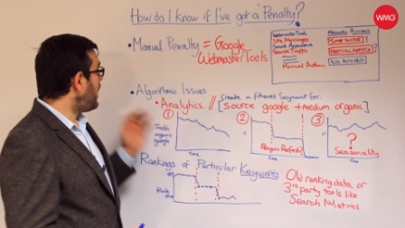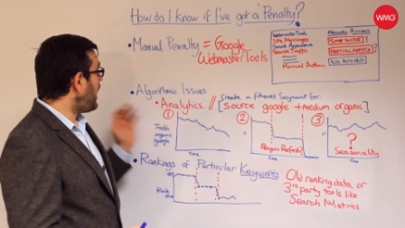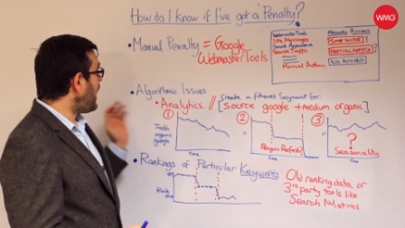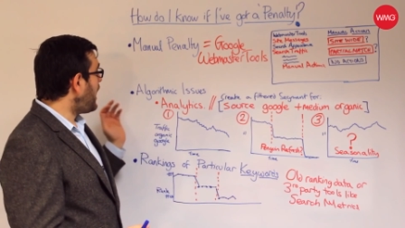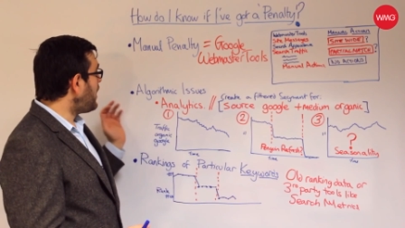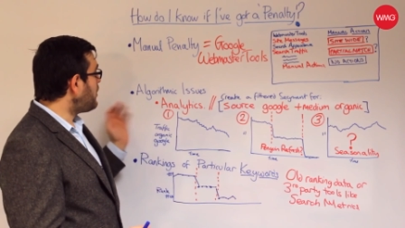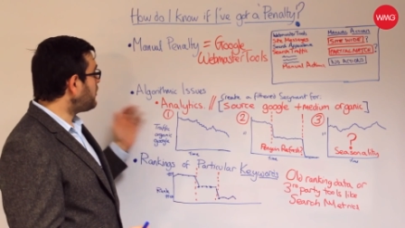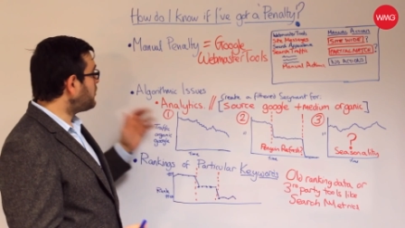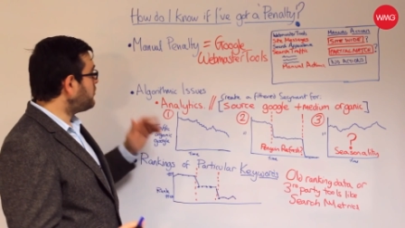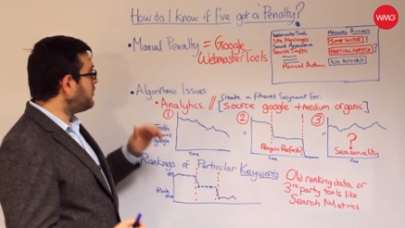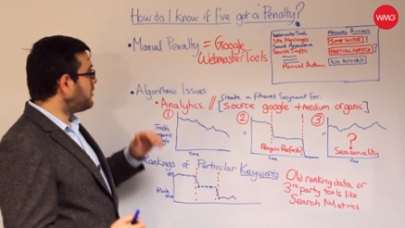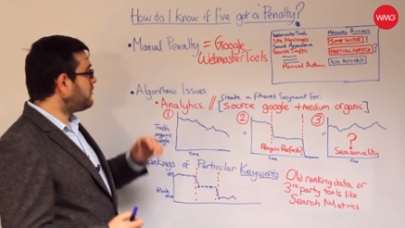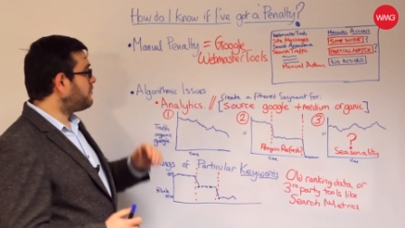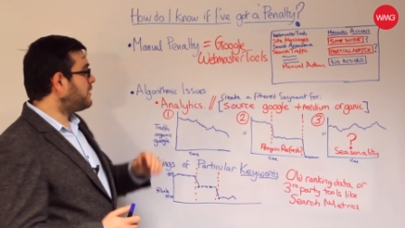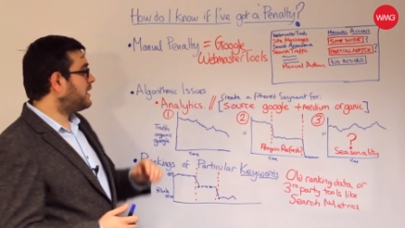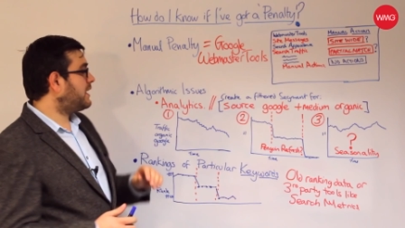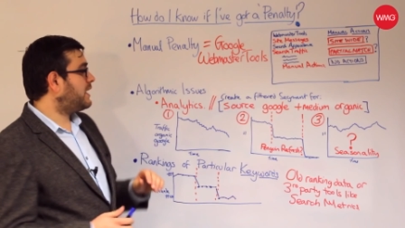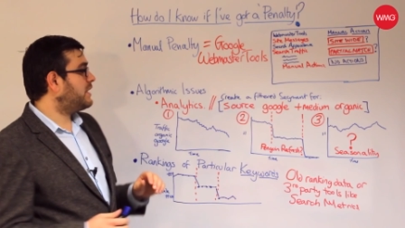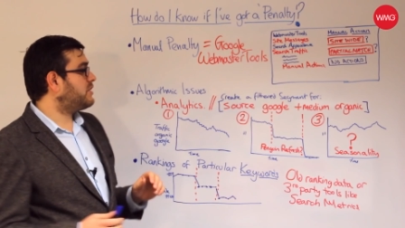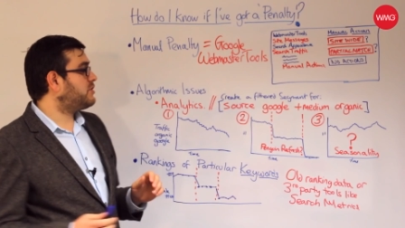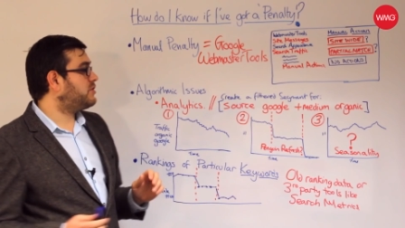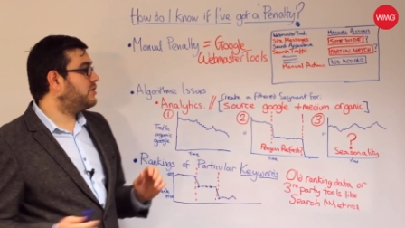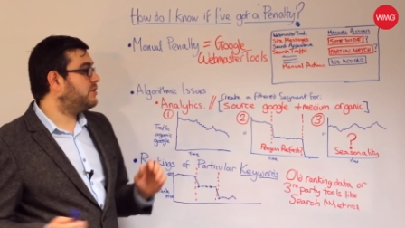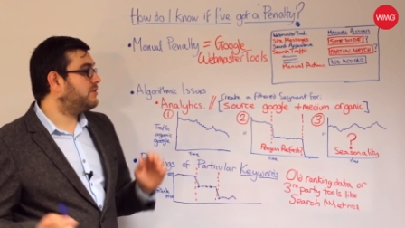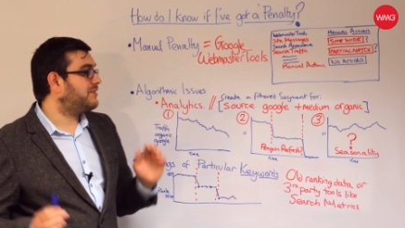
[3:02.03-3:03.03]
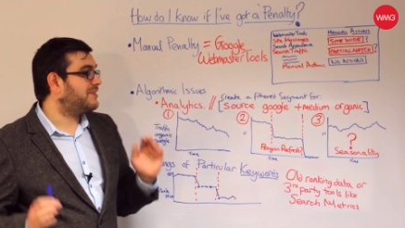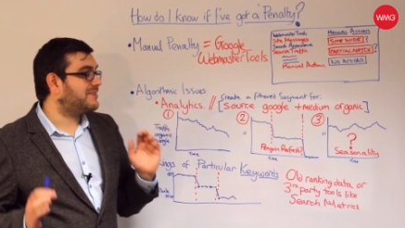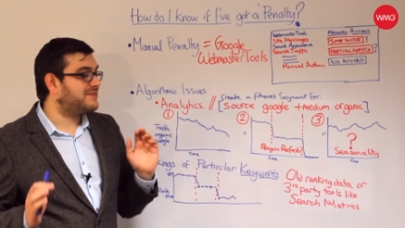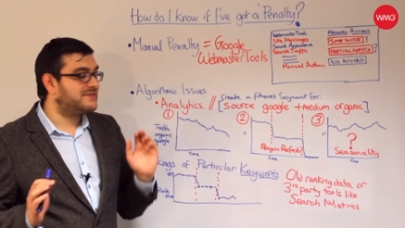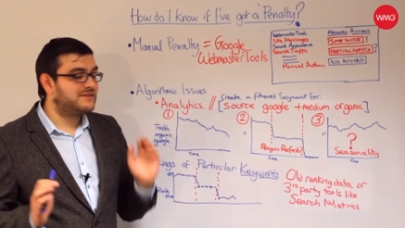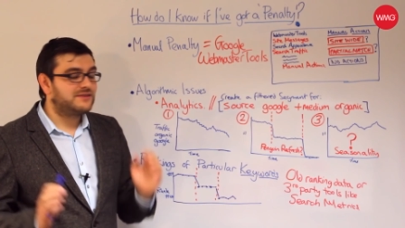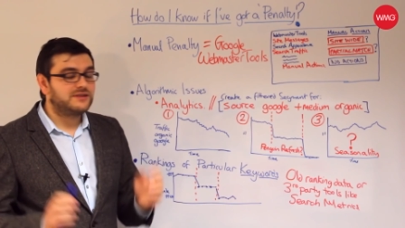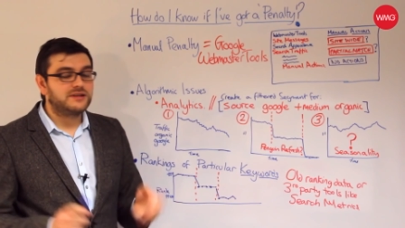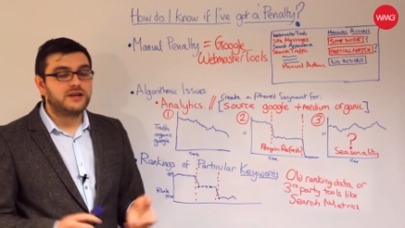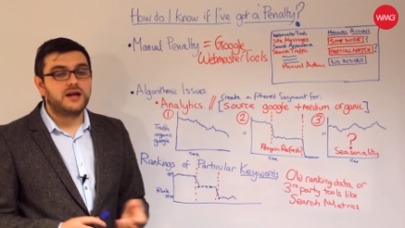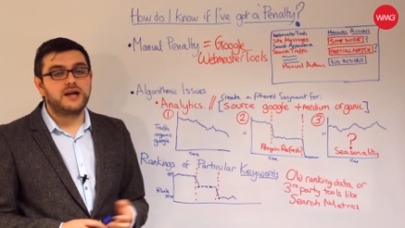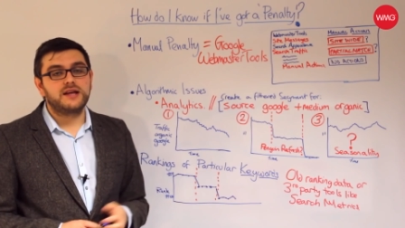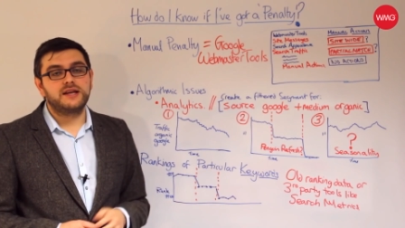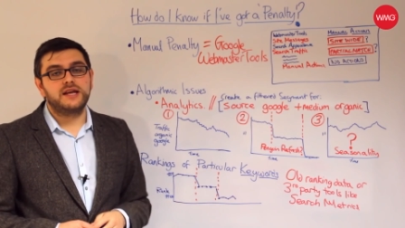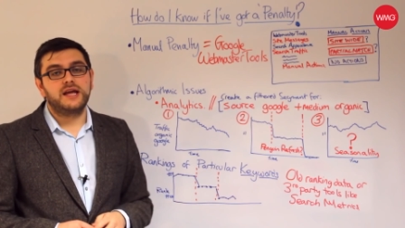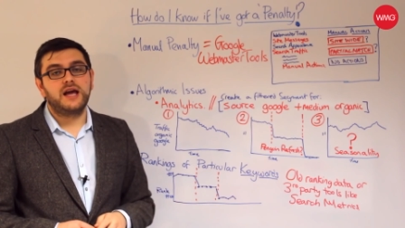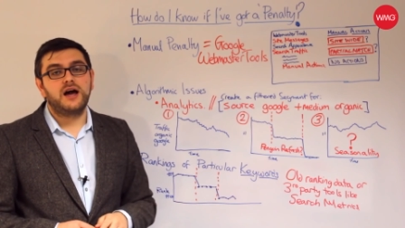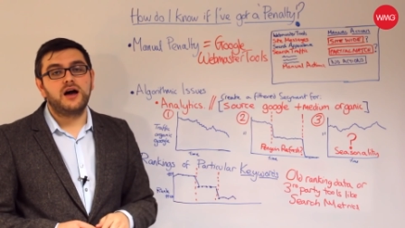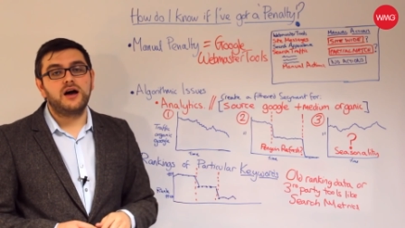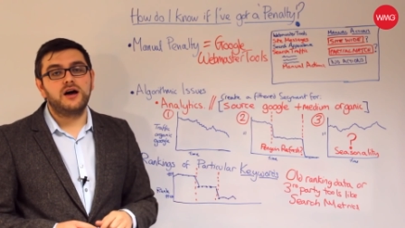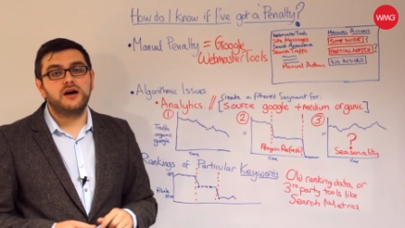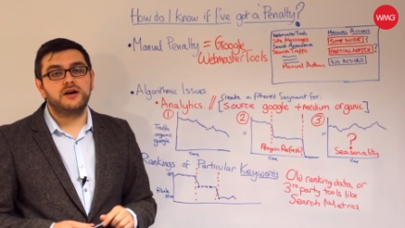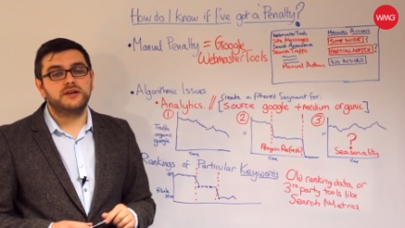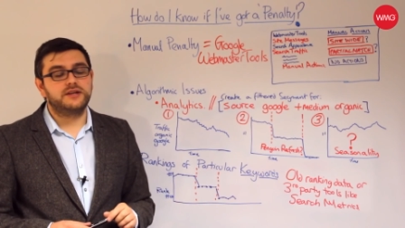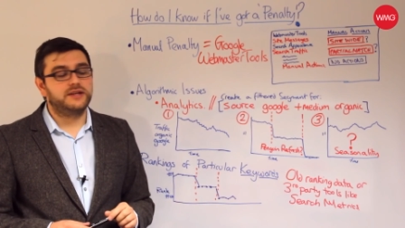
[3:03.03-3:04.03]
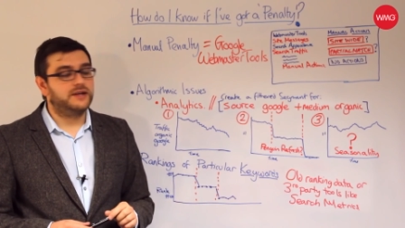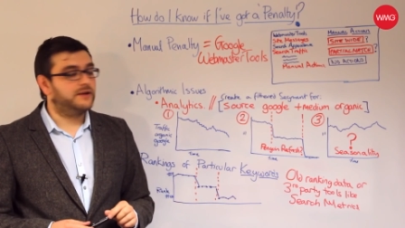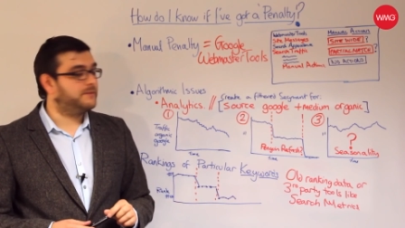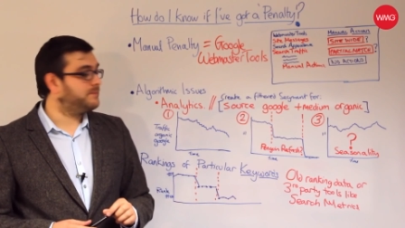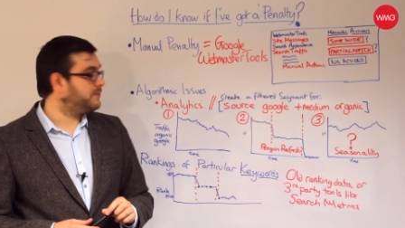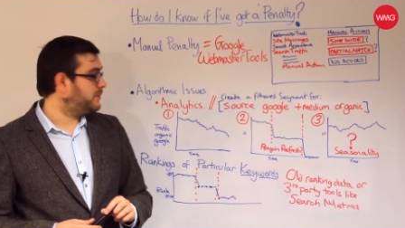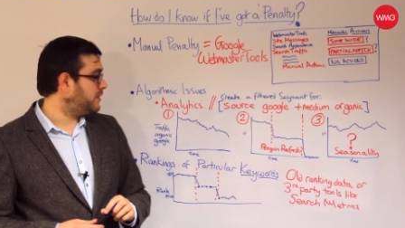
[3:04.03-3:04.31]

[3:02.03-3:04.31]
Algorithmic issues are slightly harder.